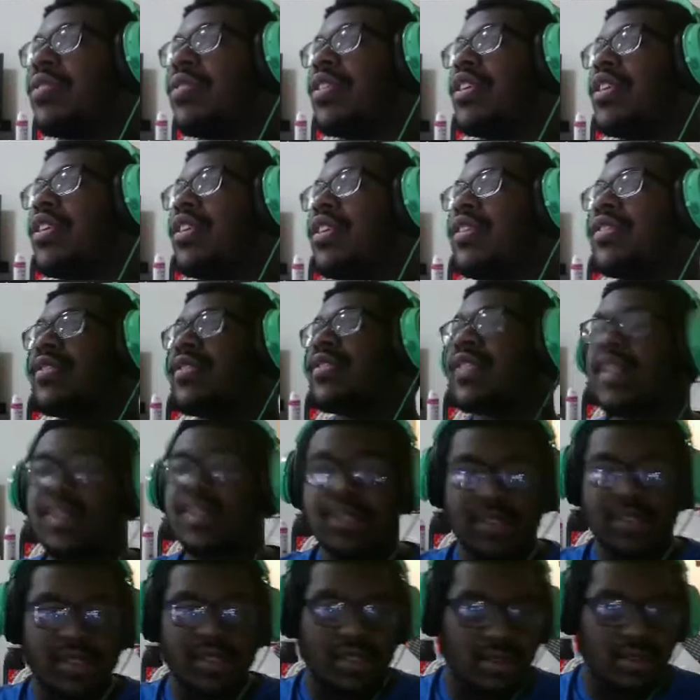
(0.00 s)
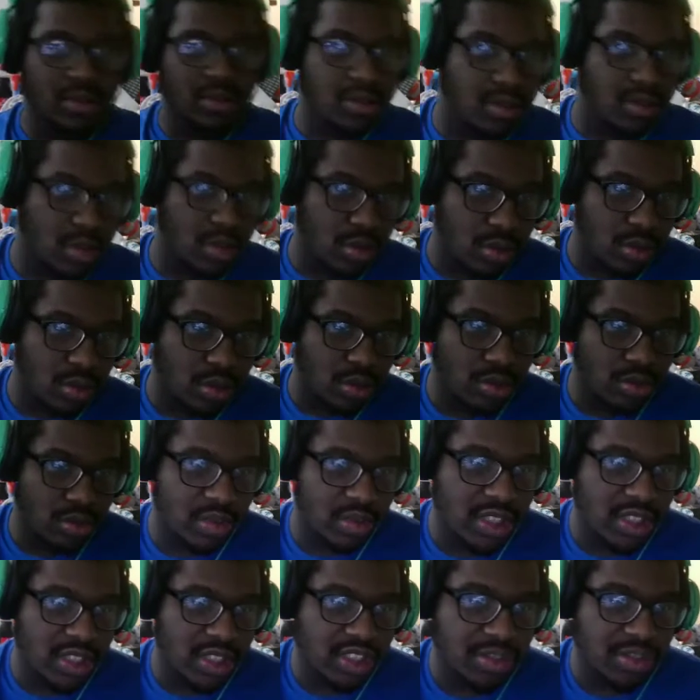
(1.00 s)
The 6th. So
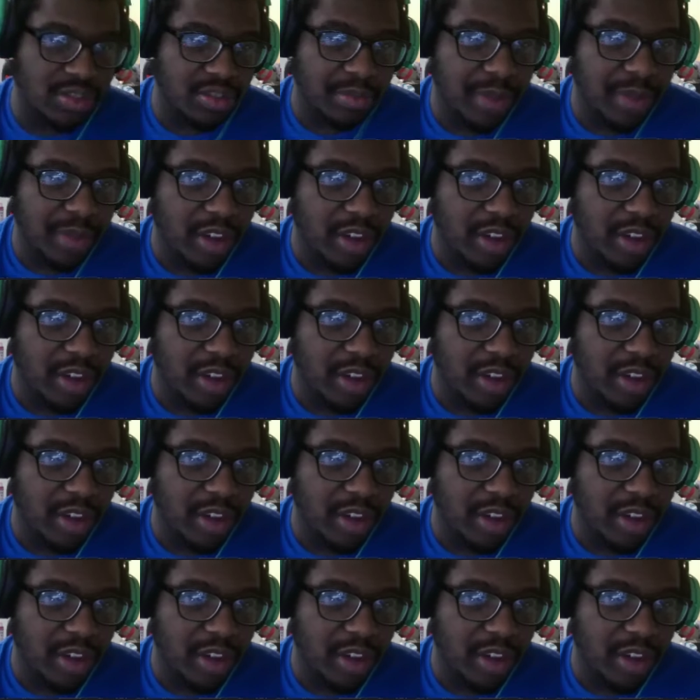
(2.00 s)
6th